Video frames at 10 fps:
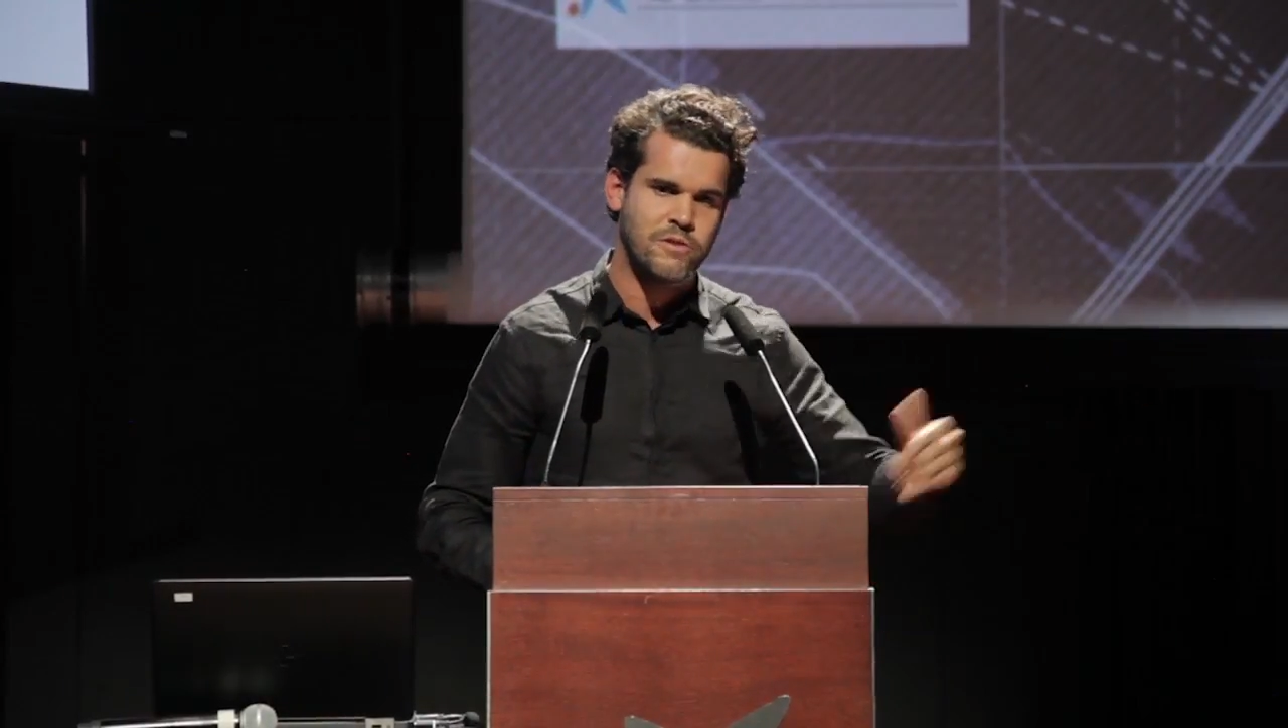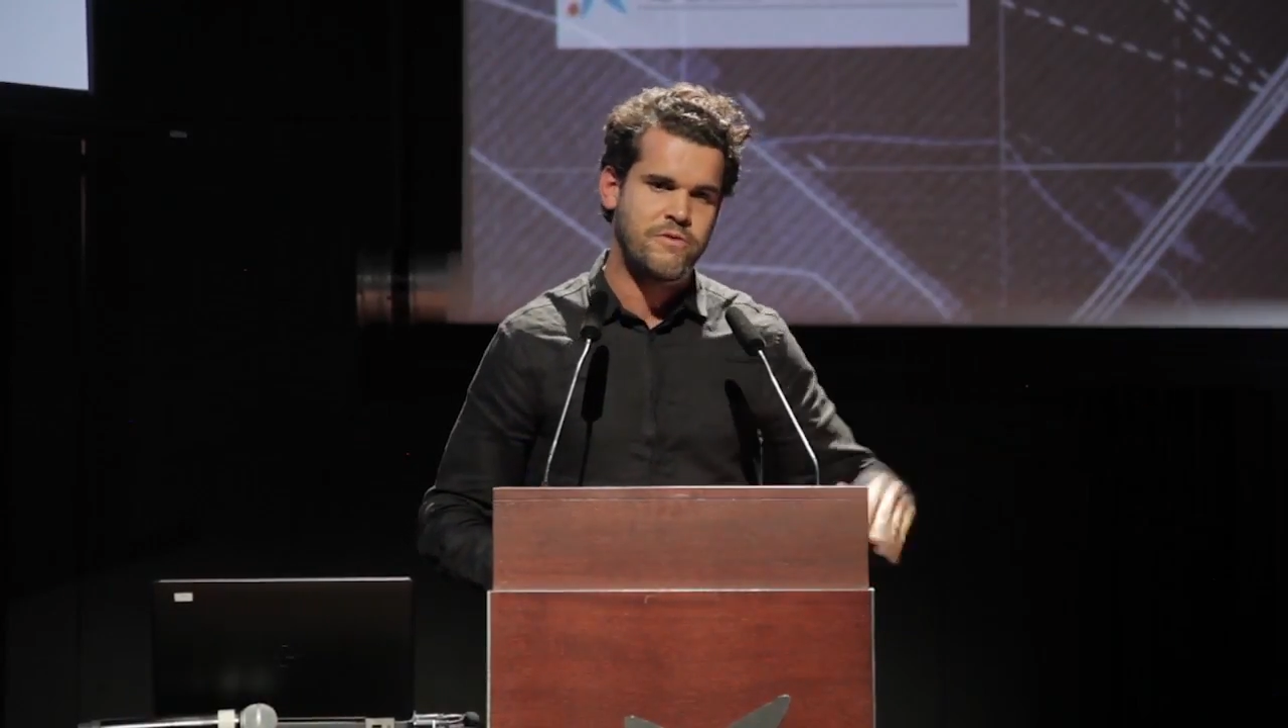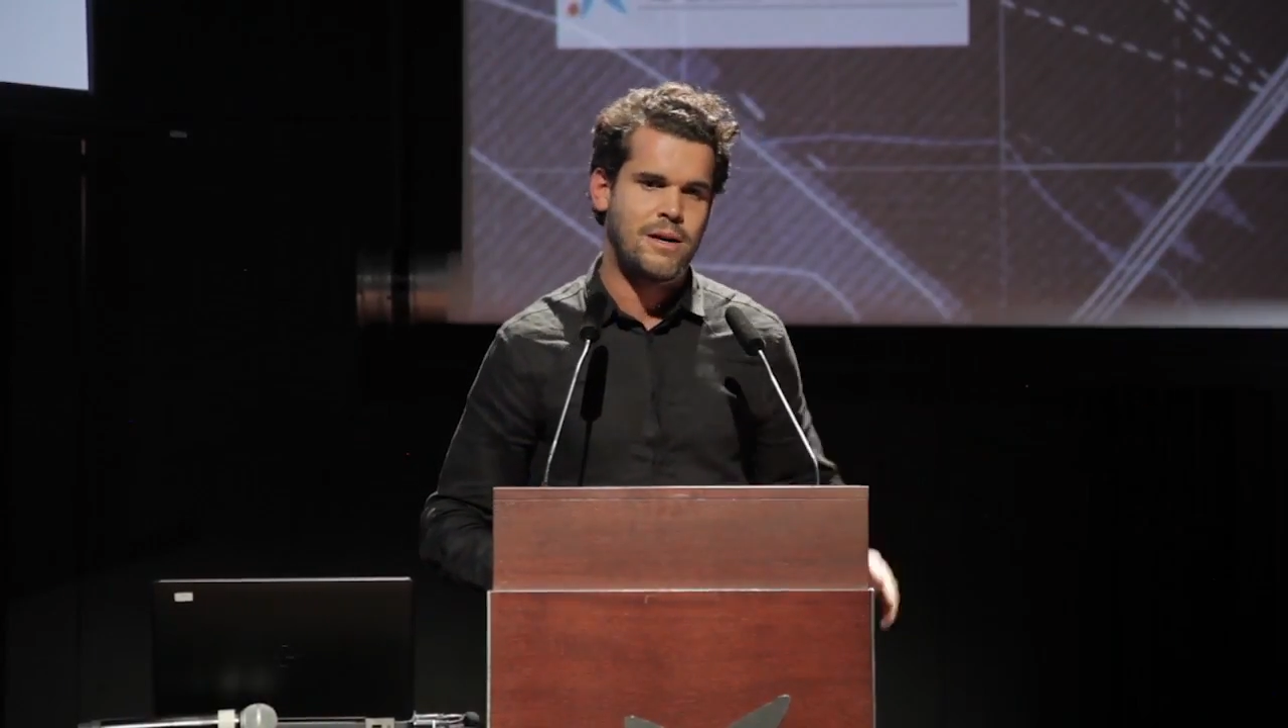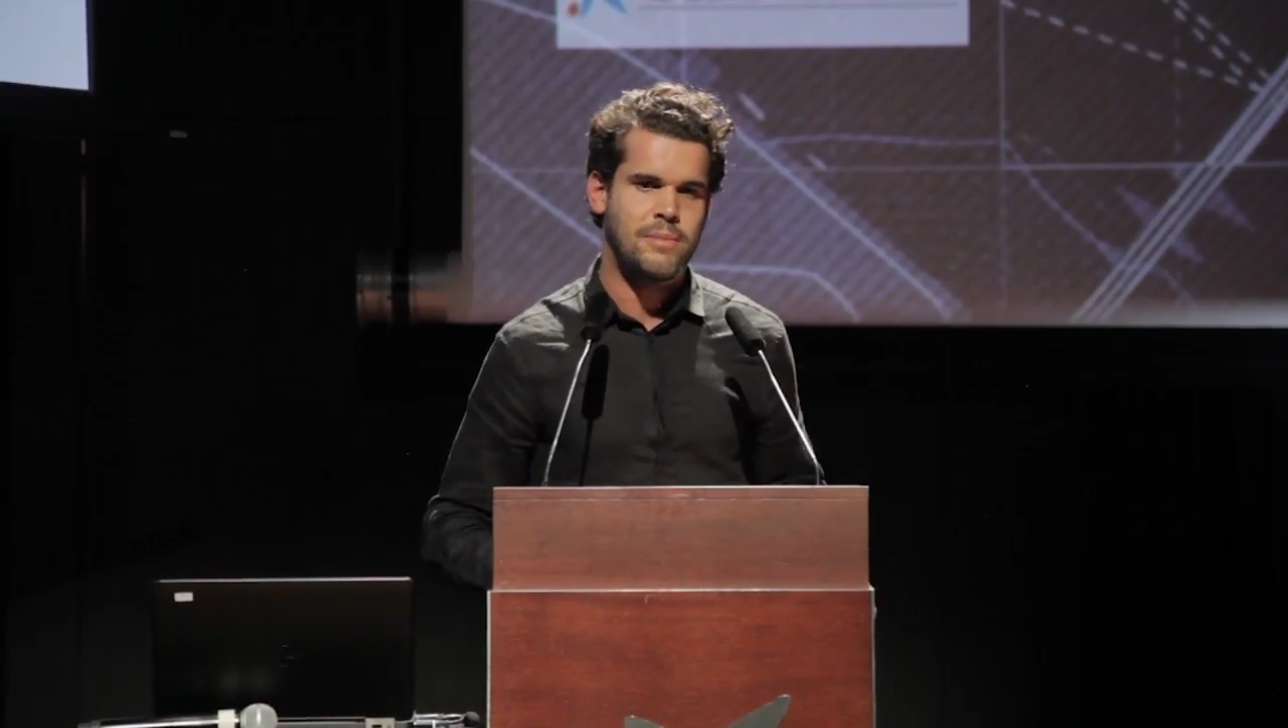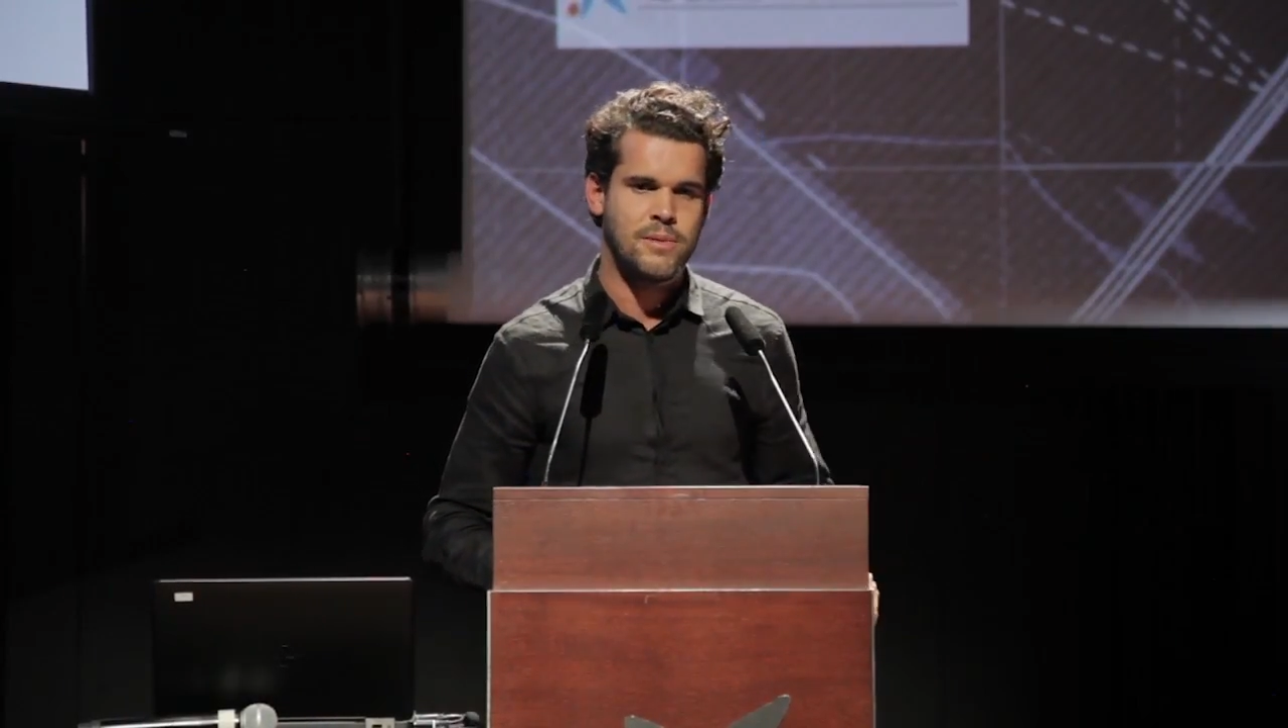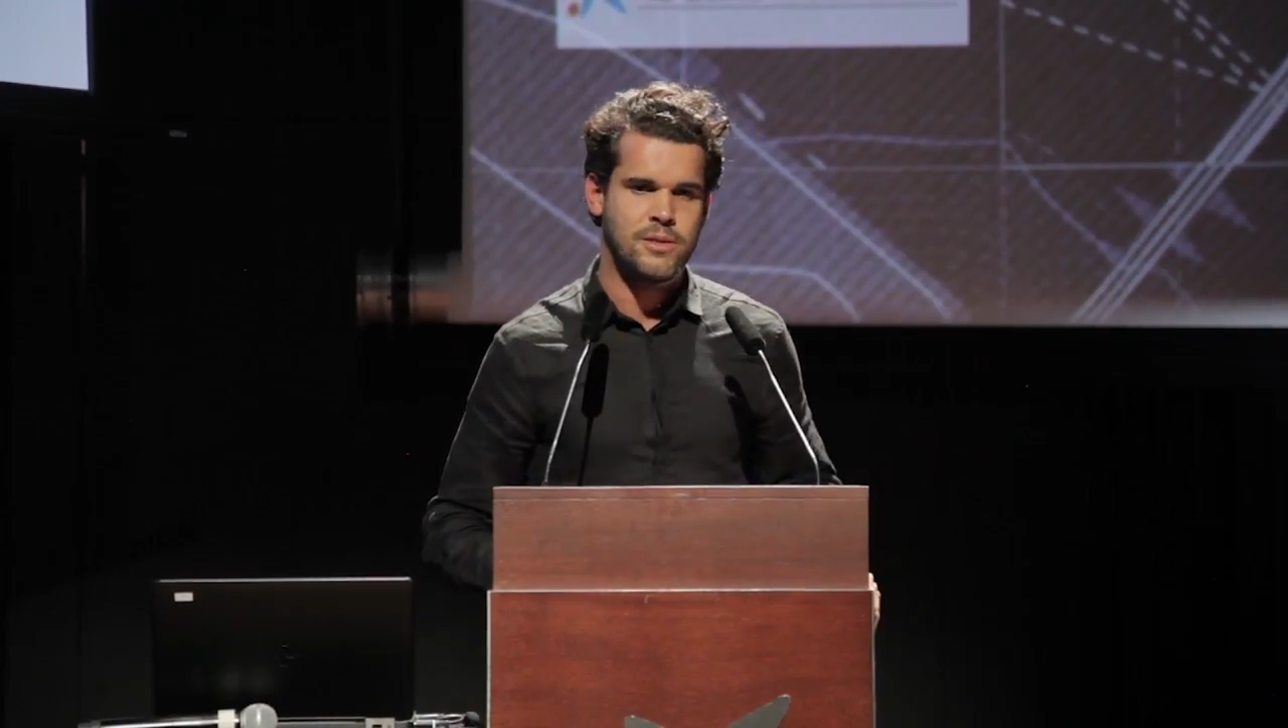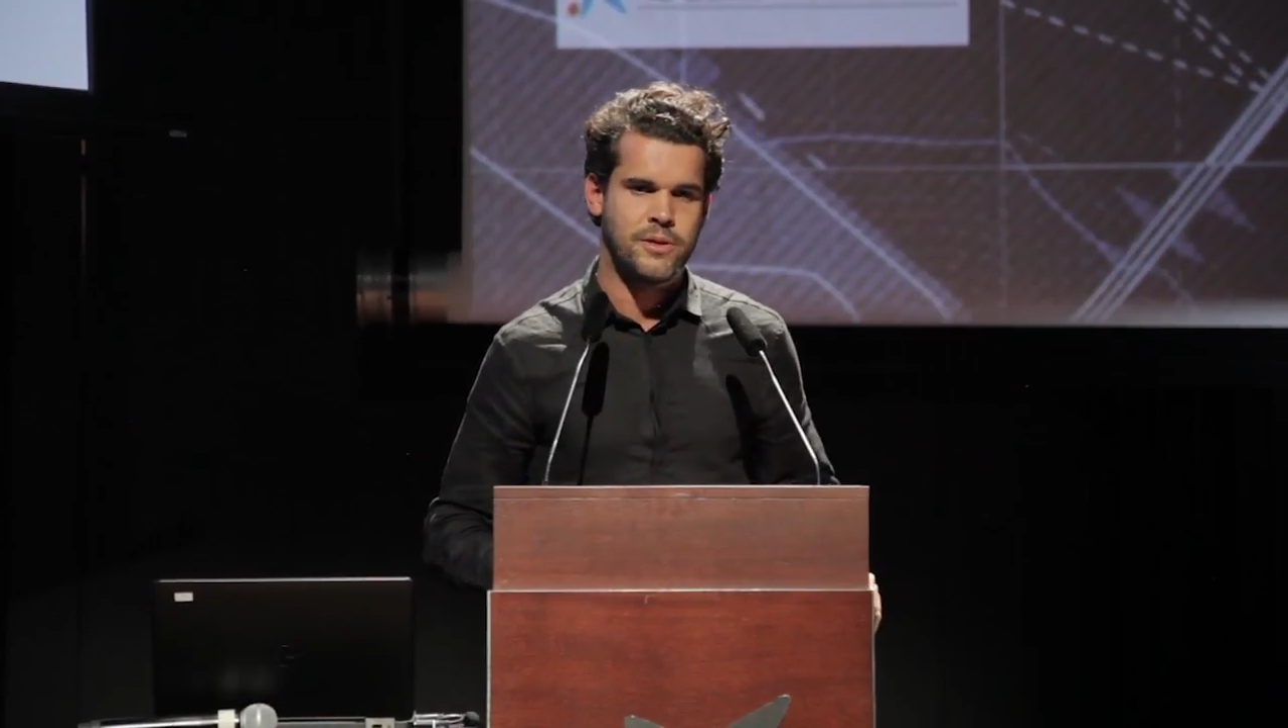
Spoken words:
Fab Lab in your